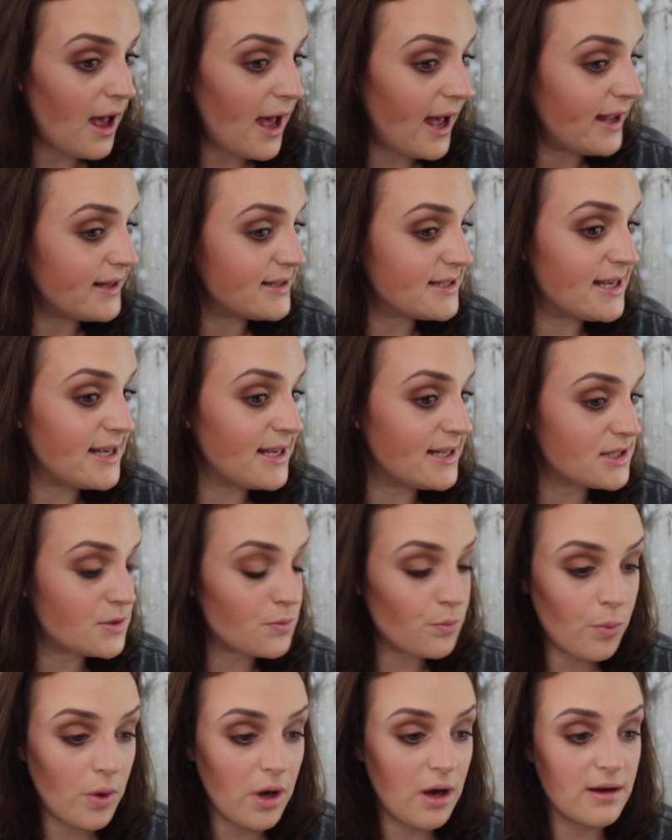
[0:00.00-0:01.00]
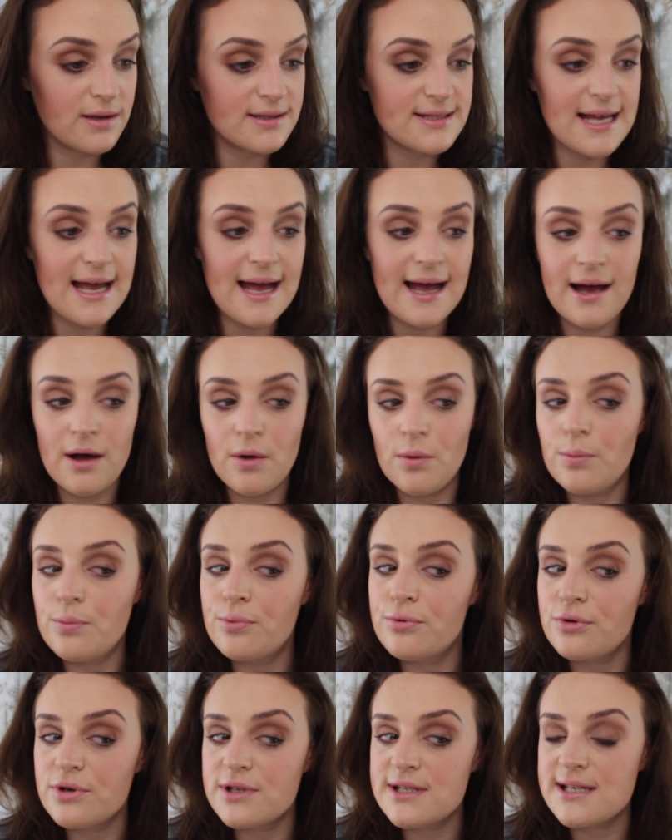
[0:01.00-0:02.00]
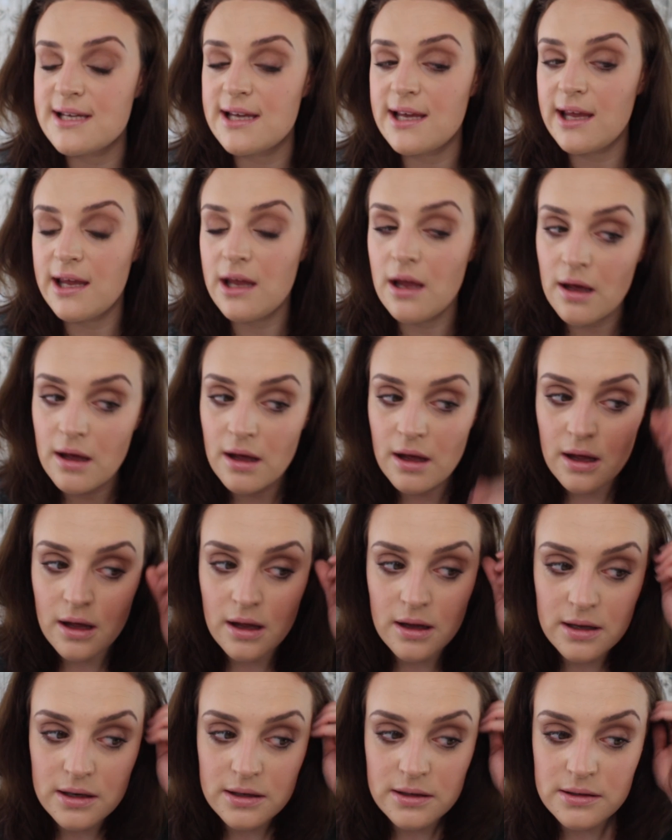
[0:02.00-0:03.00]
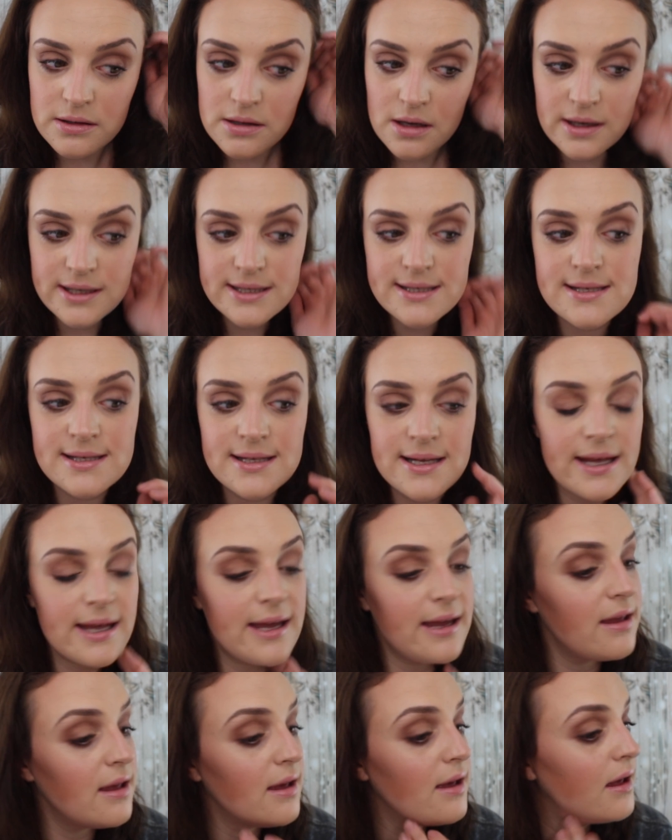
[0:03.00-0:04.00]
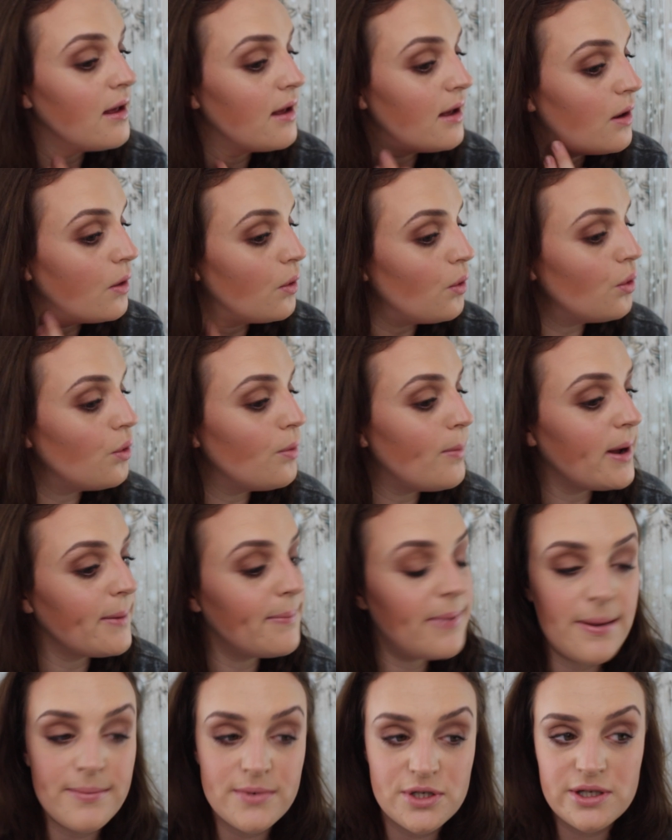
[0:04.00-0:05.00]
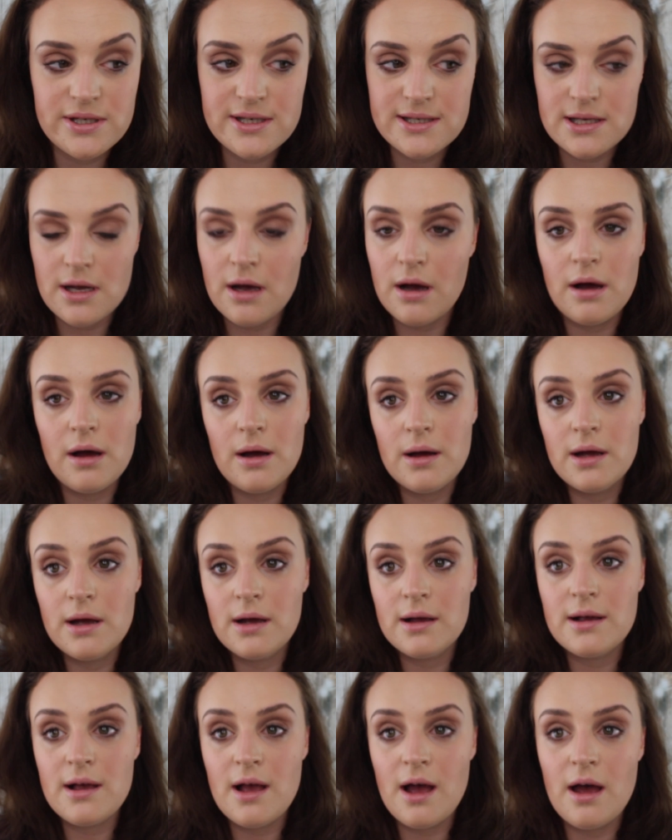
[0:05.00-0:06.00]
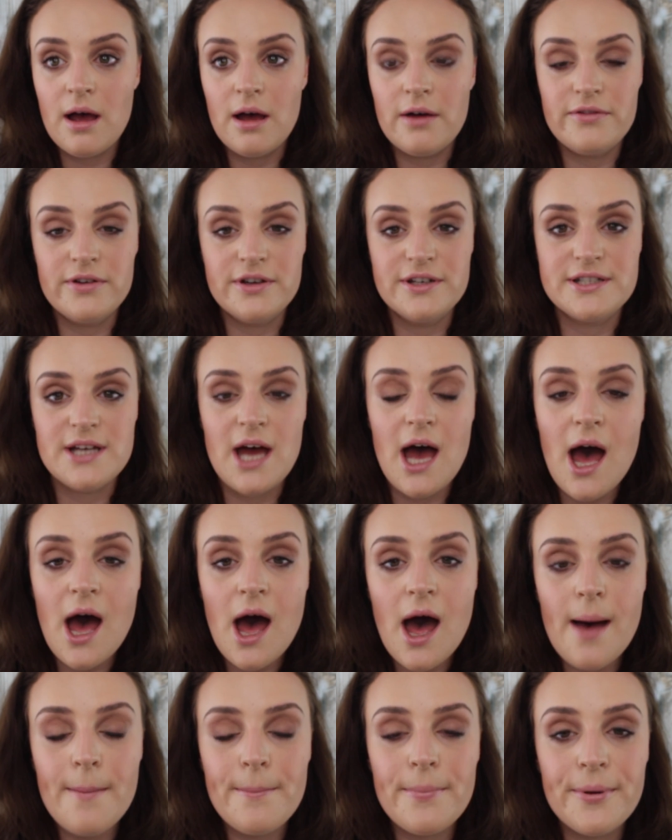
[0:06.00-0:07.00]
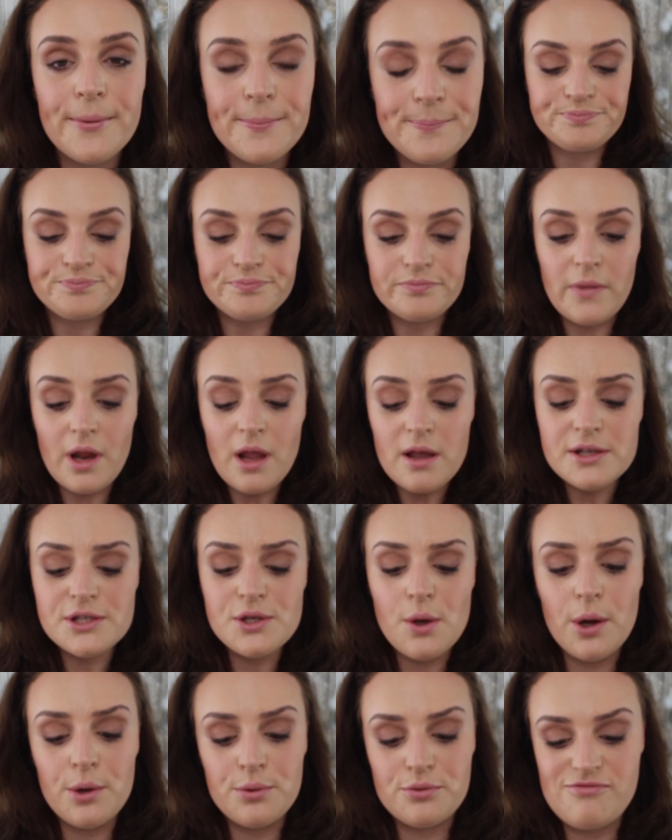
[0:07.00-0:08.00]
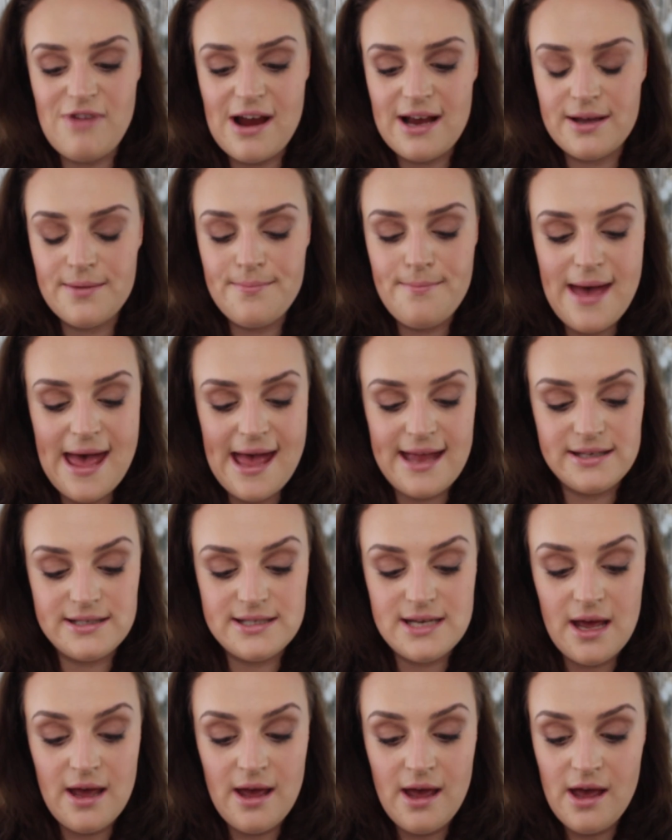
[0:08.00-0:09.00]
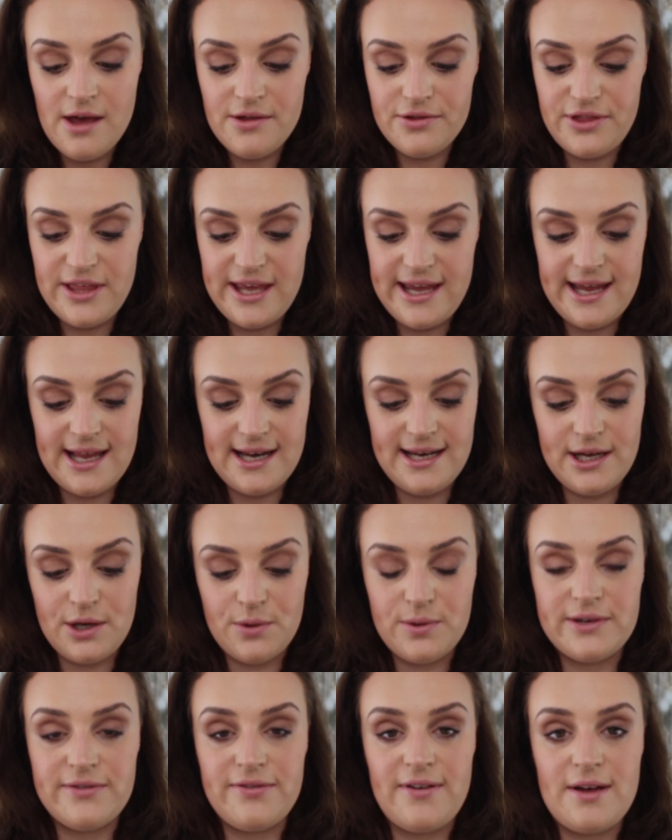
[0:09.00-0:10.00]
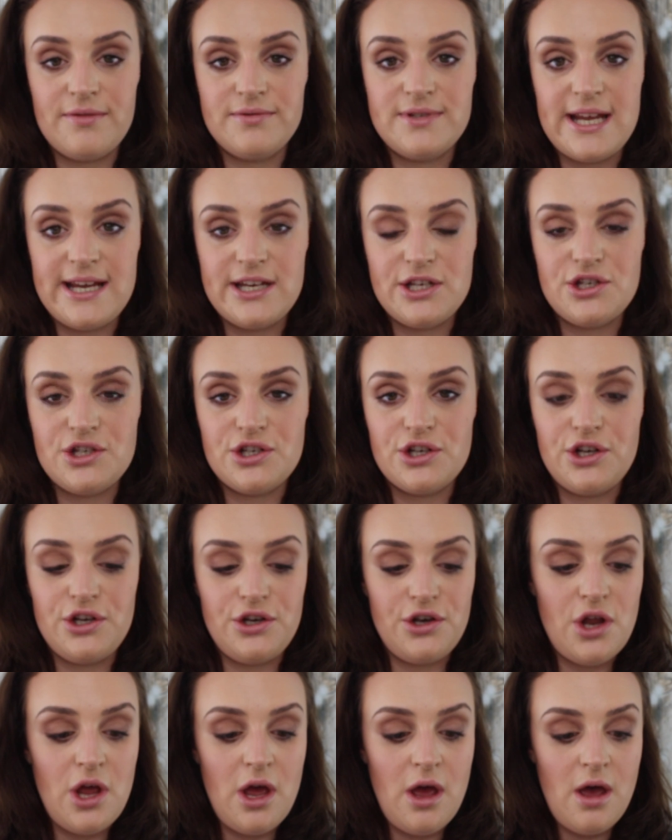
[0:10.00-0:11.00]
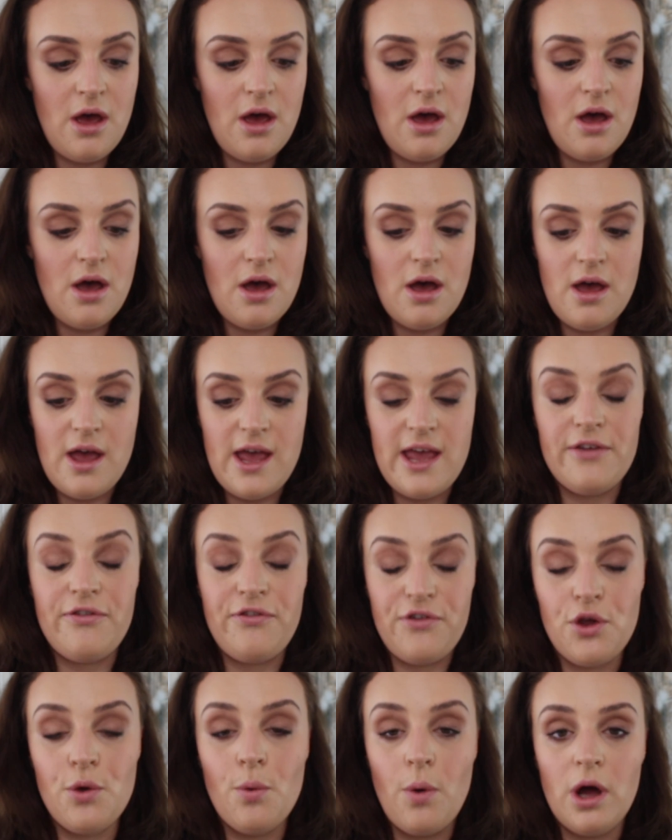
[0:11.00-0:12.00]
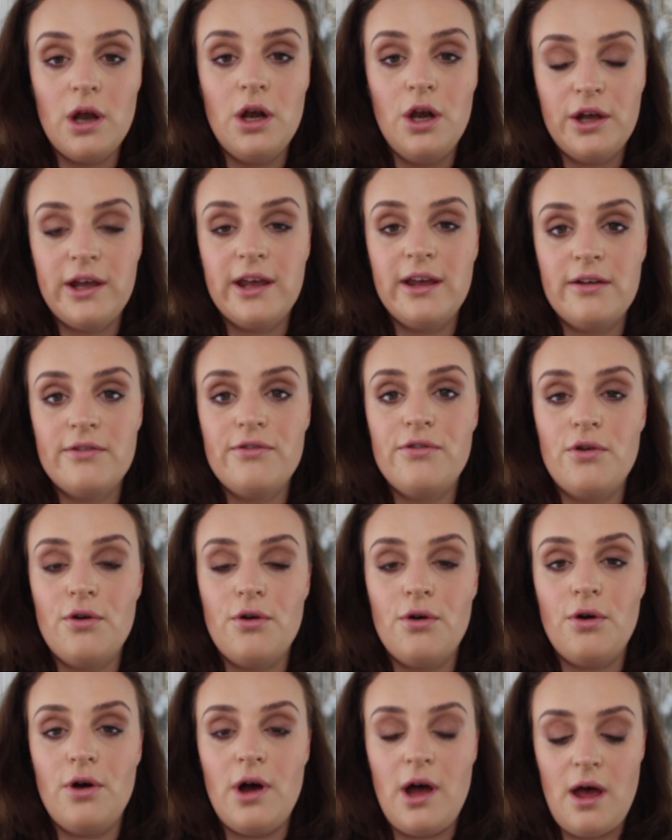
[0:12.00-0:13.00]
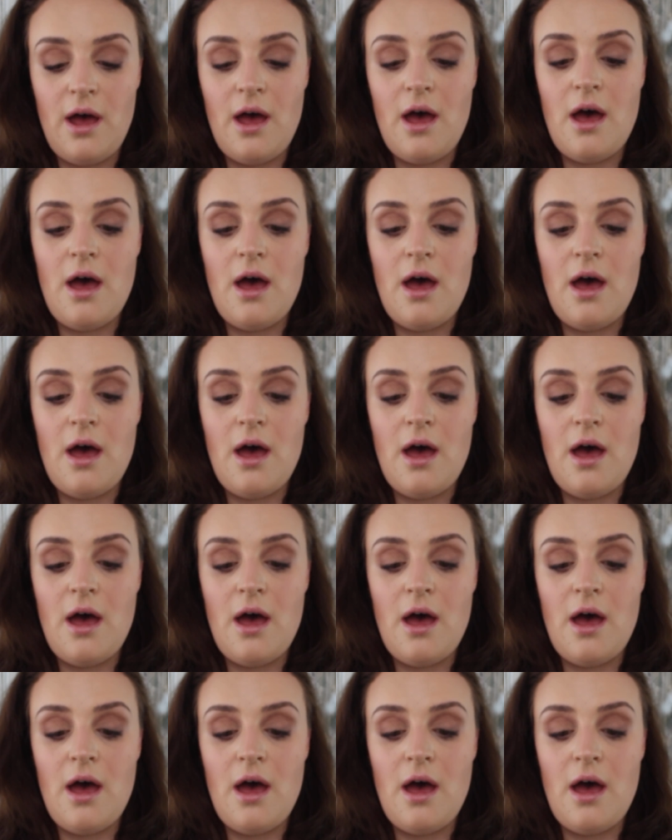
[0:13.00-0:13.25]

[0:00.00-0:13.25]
and it worked out pretty nicely. All my blemishes are covered up. So I would recommend the liquid foundation if you are looking for